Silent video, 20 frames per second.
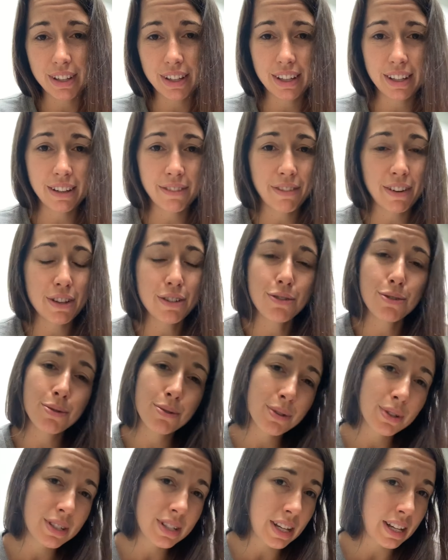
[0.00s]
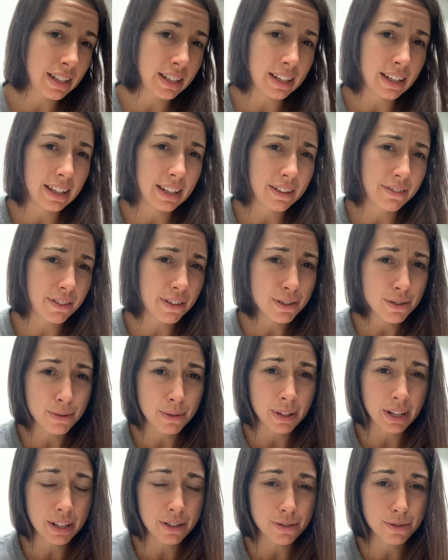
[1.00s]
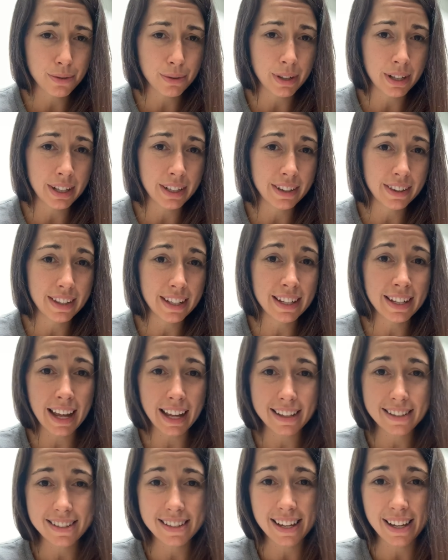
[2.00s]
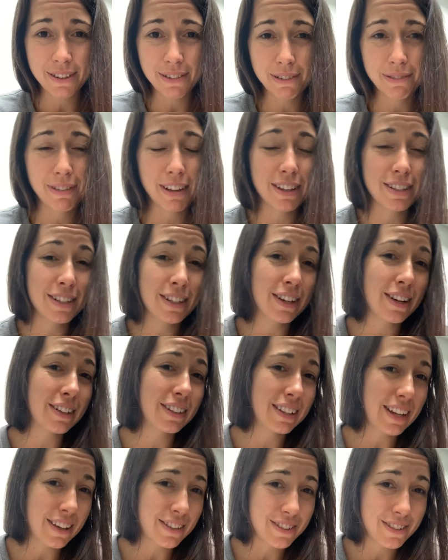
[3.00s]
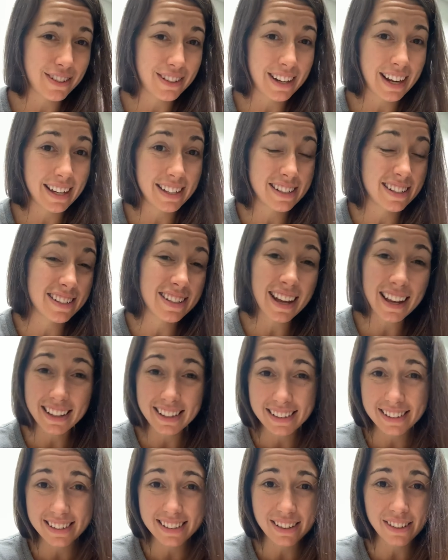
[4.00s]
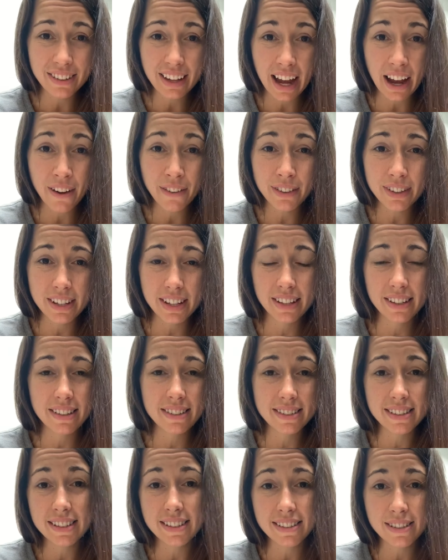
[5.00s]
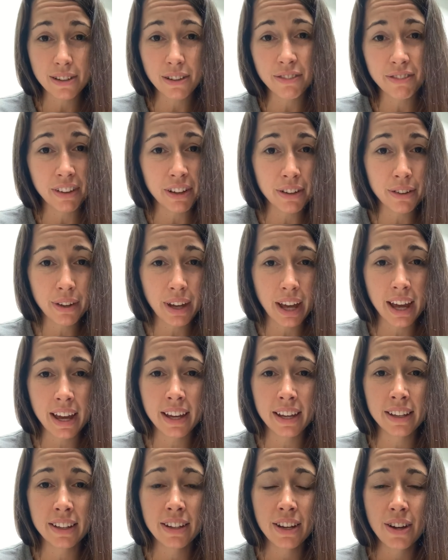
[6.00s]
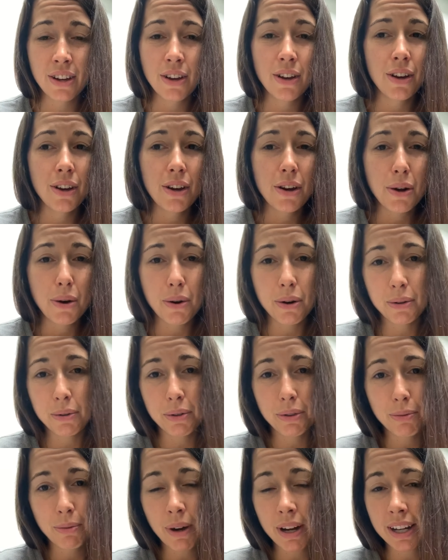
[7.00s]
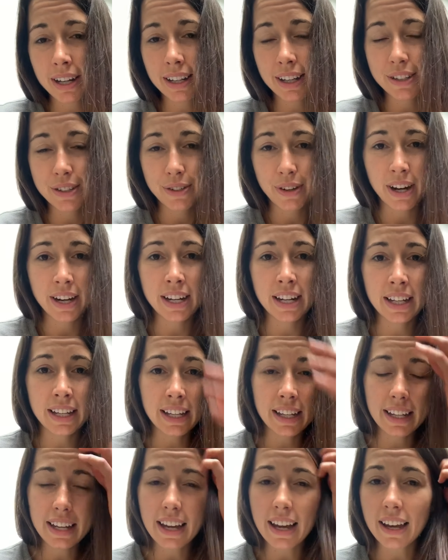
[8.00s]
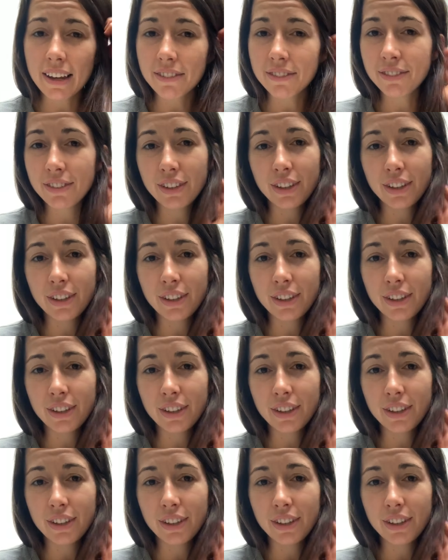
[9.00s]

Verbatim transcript: If I do a daily, if I do an entry the next day, reflecting on yesterday, does that still count? Does it still feel okay? Or with running and training, I've